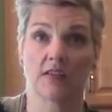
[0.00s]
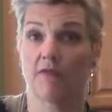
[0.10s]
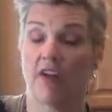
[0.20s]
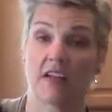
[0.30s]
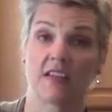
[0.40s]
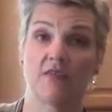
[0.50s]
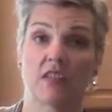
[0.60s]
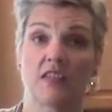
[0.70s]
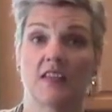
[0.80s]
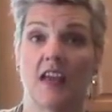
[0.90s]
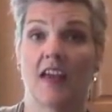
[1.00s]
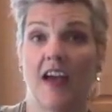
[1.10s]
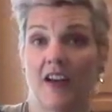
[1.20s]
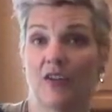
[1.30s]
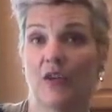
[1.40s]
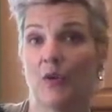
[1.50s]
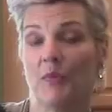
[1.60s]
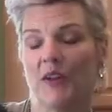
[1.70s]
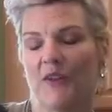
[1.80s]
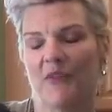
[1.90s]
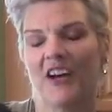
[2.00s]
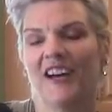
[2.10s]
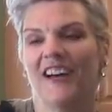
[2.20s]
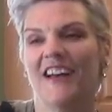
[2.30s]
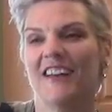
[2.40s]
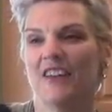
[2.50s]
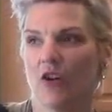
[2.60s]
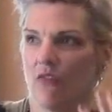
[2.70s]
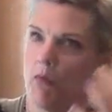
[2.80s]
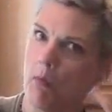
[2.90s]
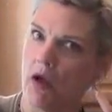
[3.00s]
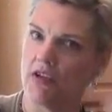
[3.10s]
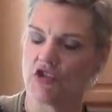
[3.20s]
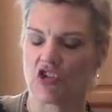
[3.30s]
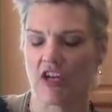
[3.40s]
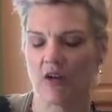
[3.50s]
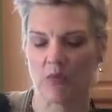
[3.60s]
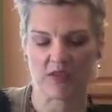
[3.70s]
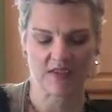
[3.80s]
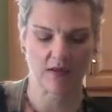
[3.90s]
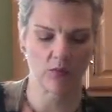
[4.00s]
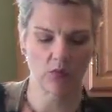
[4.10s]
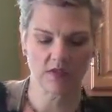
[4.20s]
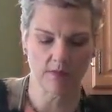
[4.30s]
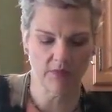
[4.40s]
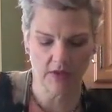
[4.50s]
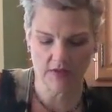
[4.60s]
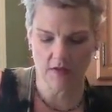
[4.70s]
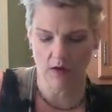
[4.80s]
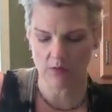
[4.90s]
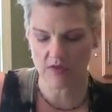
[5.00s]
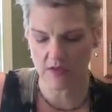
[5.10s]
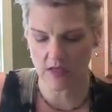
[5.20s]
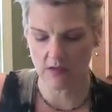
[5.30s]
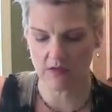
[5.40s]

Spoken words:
In fact, even today had a little bit of, you know, of a mind check with some things that I was thinking.